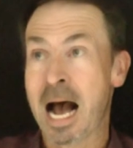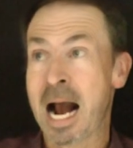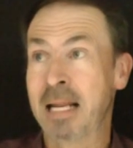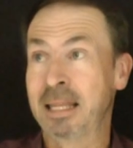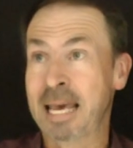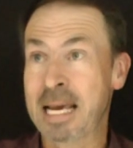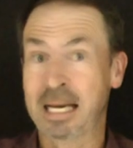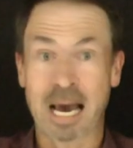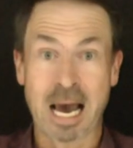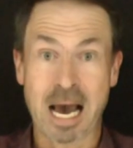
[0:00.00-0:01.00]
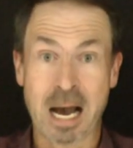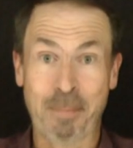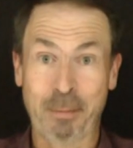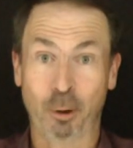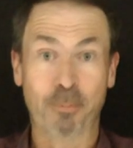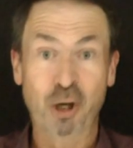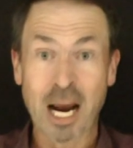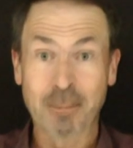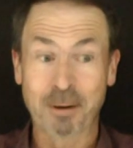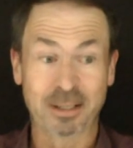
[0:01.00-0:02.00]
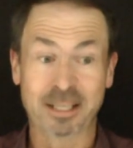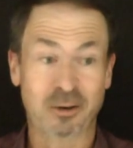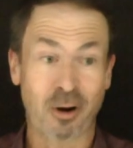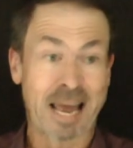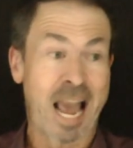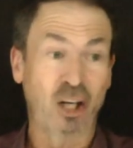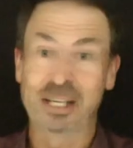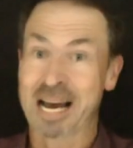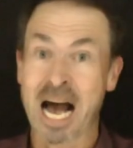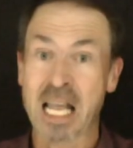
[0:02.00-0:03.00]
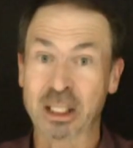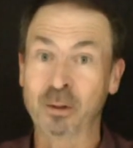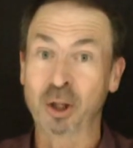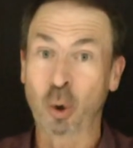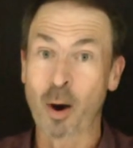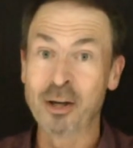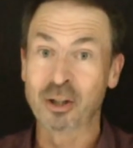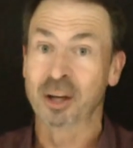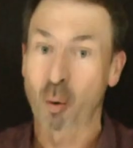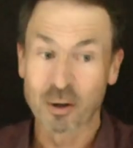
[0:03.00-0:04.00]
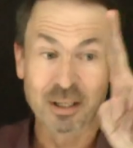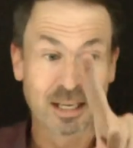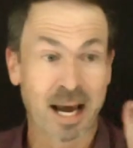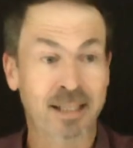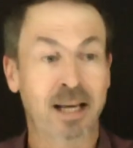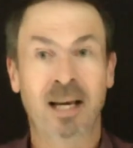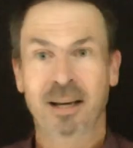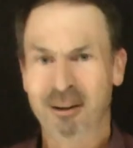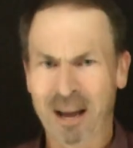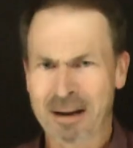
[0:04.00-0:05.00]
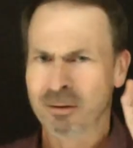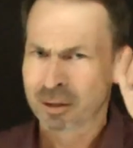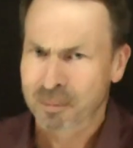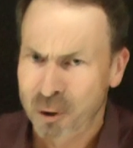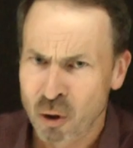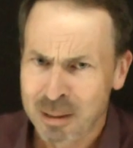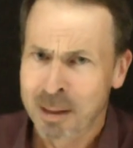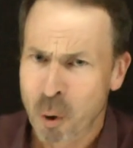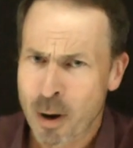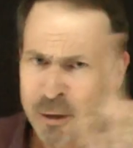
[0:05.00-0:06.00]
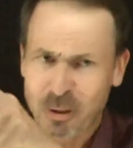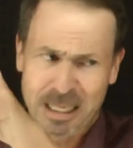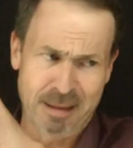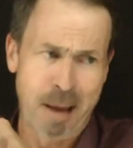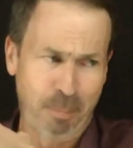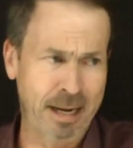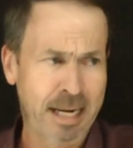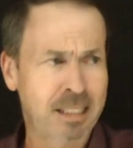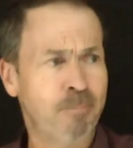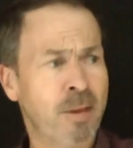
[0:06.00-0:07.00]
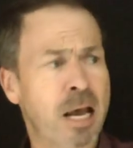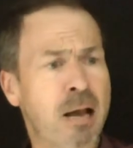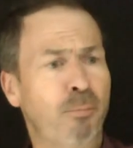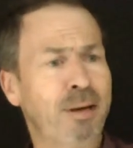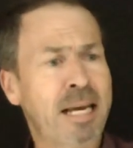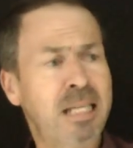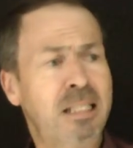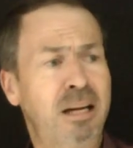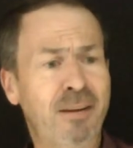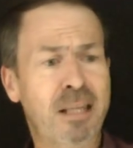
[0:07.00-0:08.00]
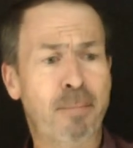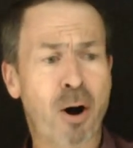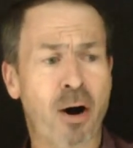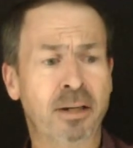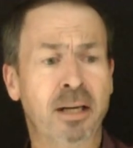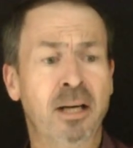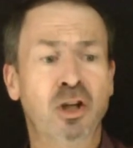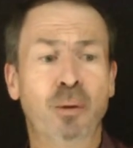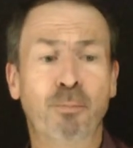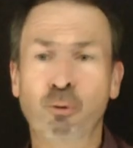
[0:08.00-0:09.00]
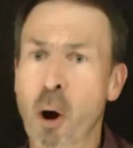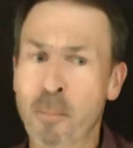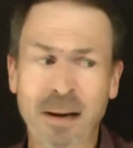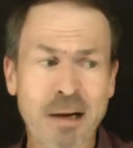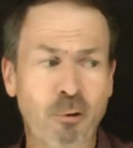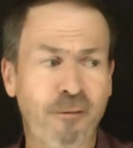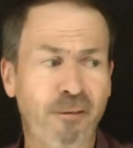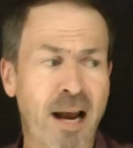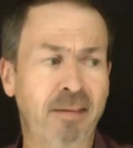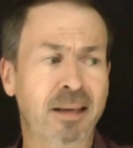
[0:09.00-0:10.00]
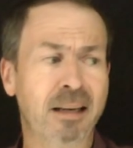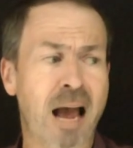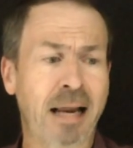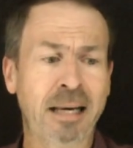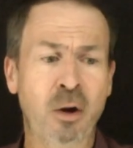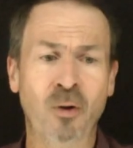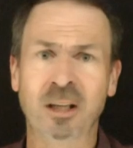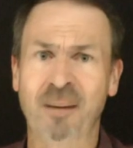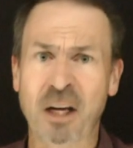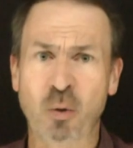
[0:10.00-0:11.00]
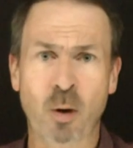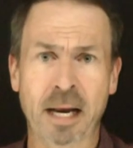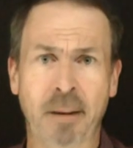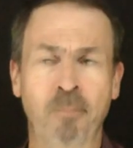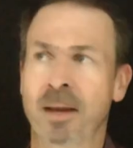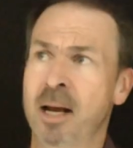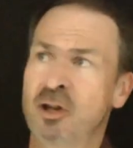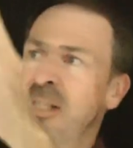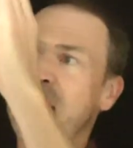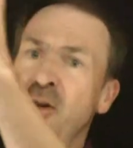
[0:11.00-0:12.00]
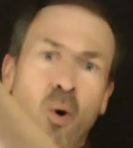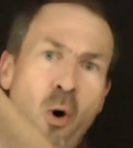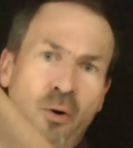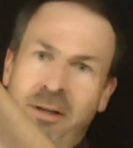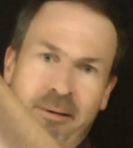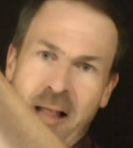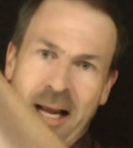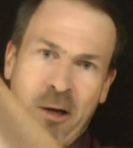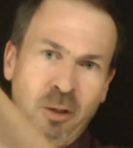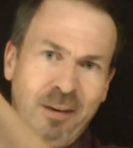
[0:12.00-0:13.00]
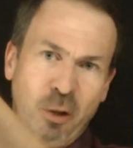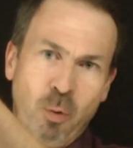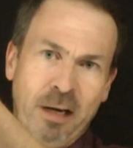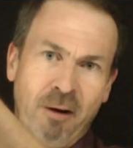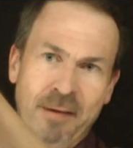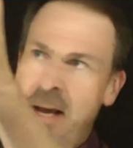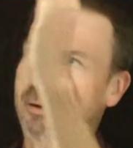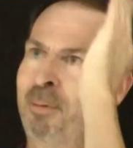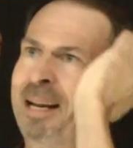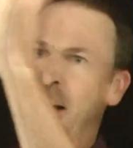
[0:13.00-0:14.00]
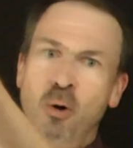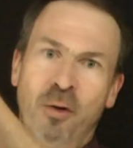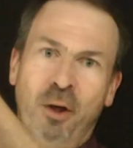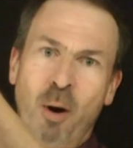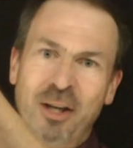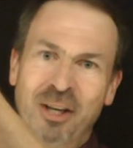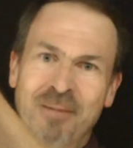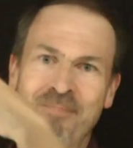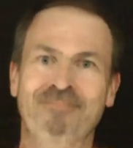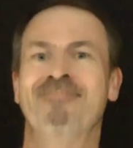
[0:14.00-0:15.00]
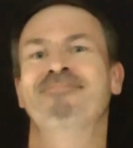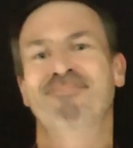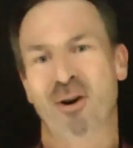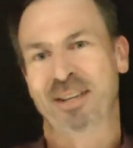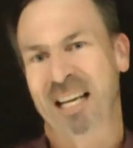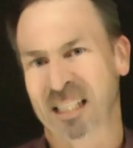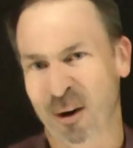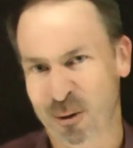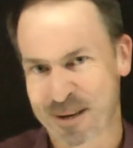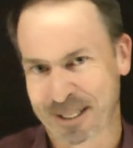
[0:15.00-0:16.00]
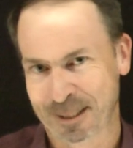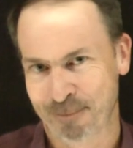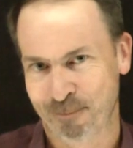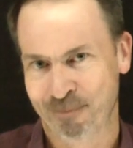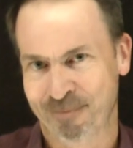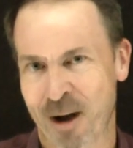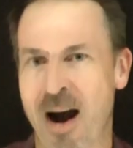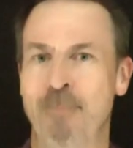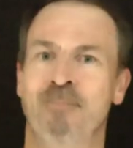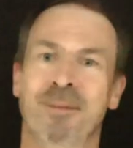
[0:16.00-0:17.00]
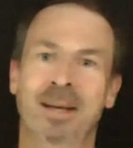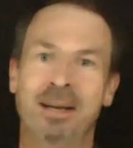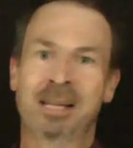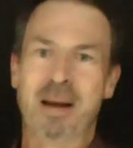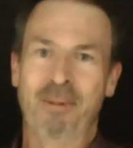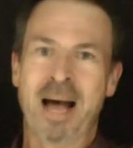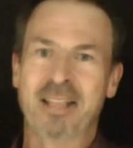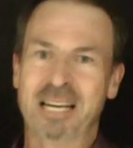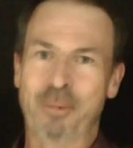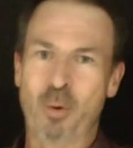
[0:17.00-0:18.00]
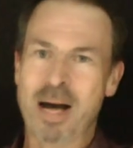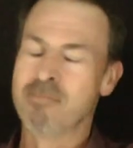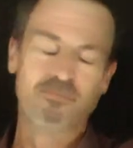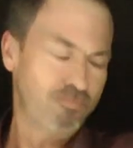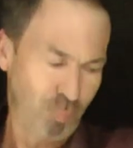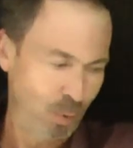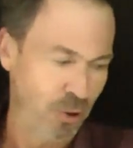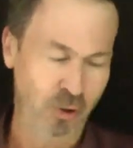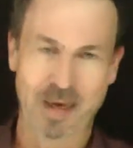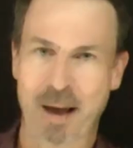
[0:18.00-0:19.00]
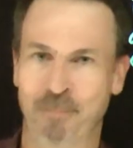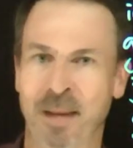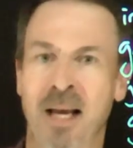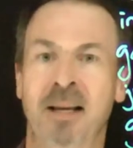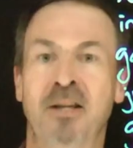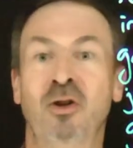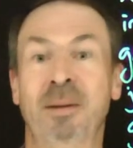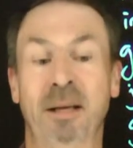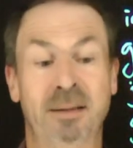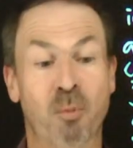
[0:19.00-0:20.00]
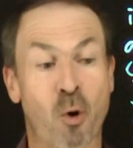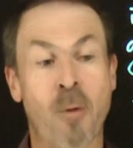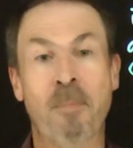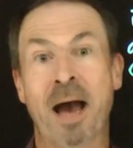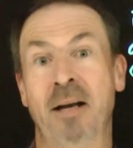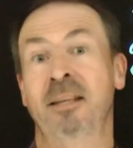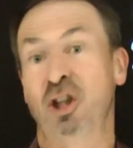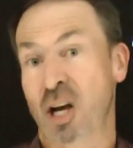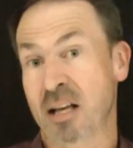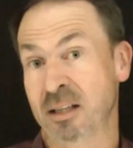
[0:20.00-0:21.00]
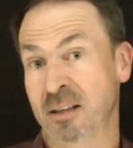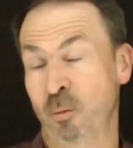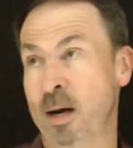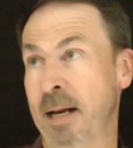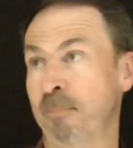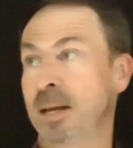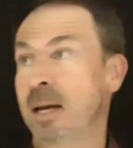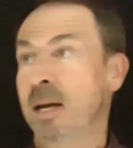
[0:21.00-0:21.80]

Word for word: I think uh, people object because it's not actually answering the question. The question says, okay, do something more interesting than that, please. Please divvy the pot to properly reflect the likelihoods of each winning. Just ignored the likelihoods of each winning right there. Completely ignored the question, not a satisfactory answer. All right, now answer number one, we won't do that. Let's do something that's more about the chances of winning.